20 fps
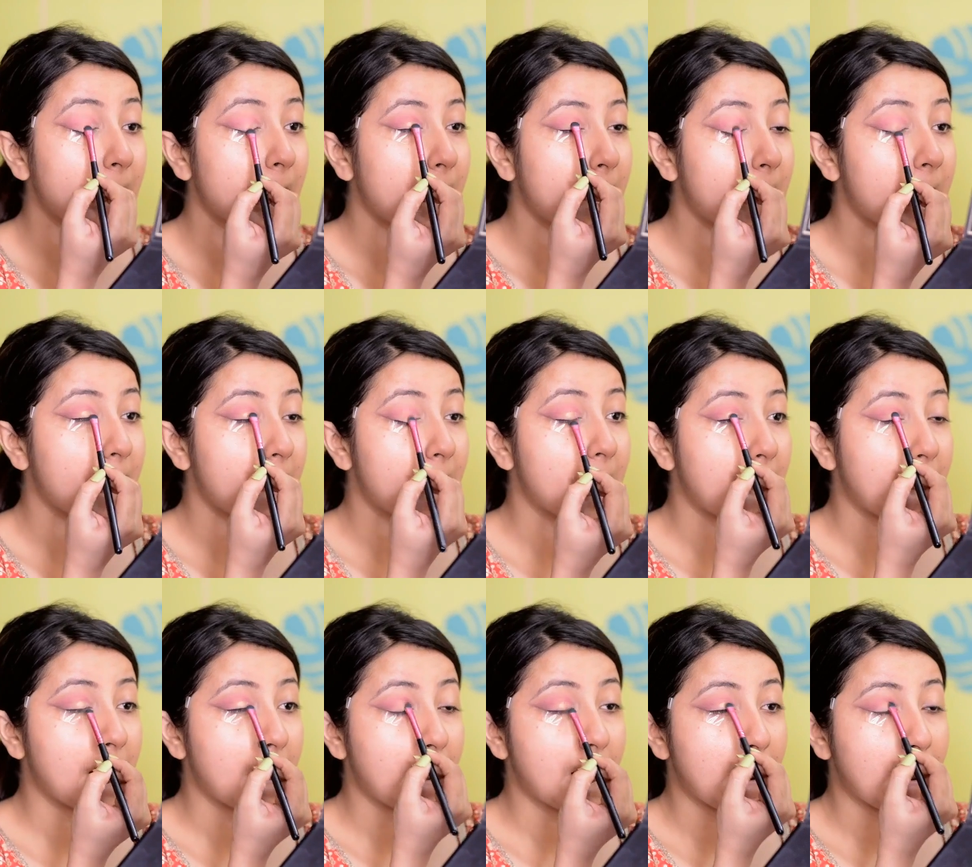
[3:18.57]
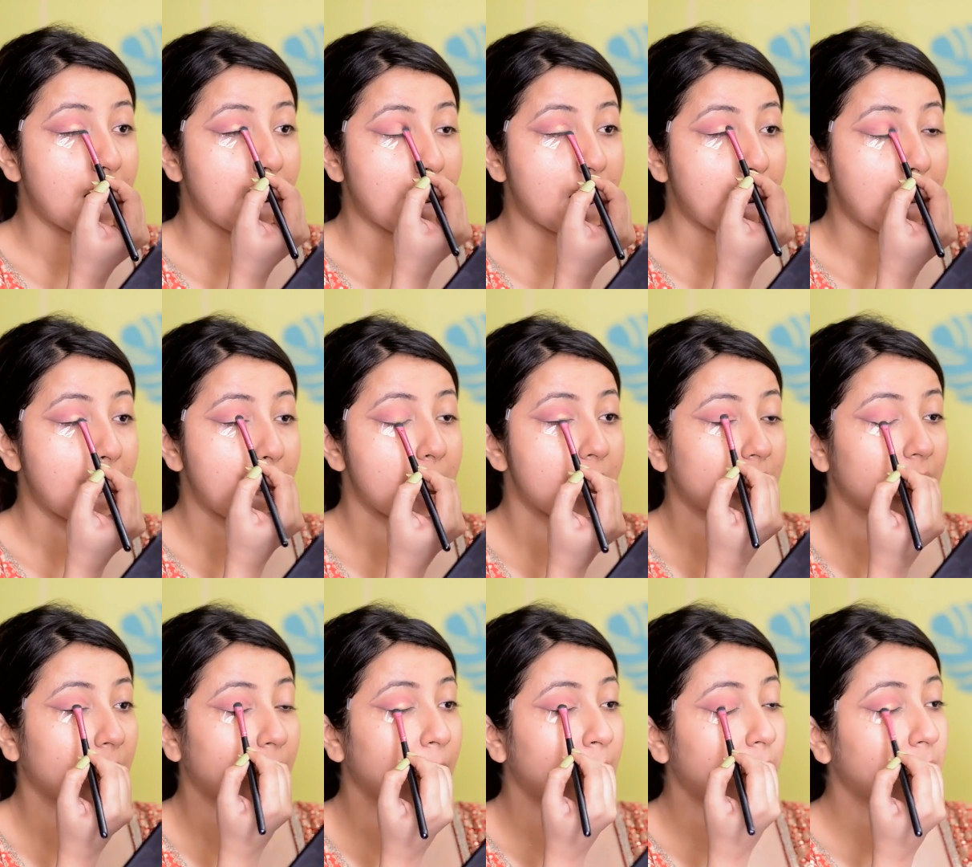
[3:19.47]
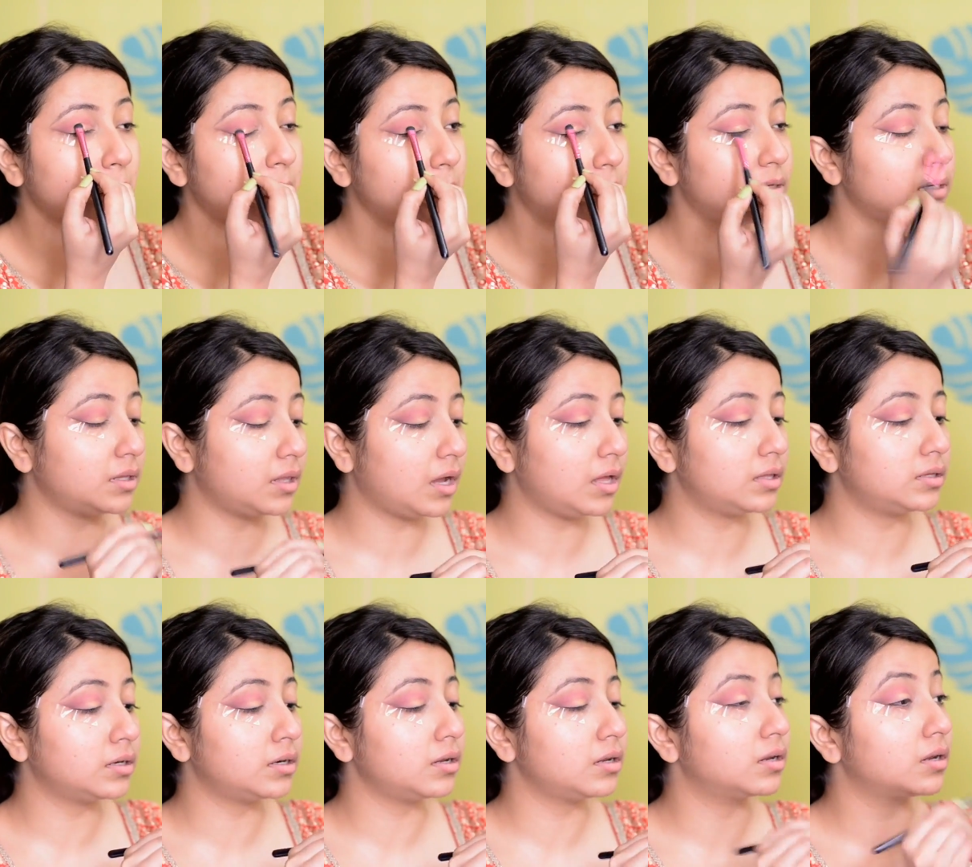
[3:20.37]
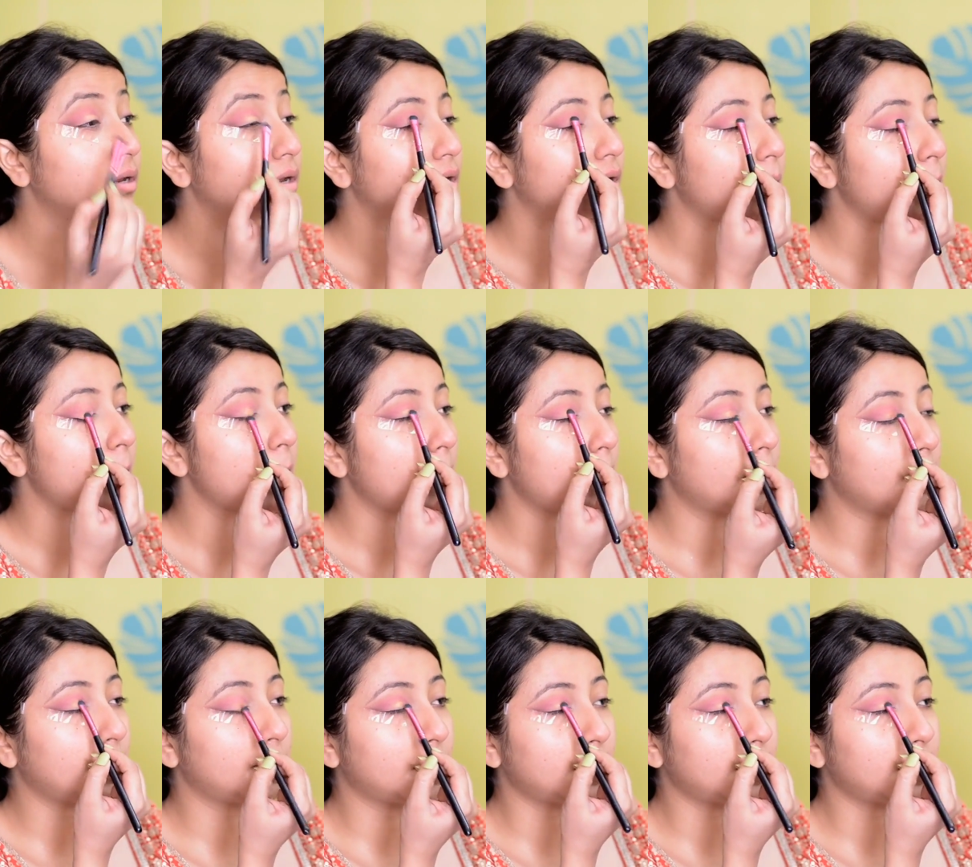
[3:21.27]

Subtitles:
I'm taking this gold color from the palette. This is a very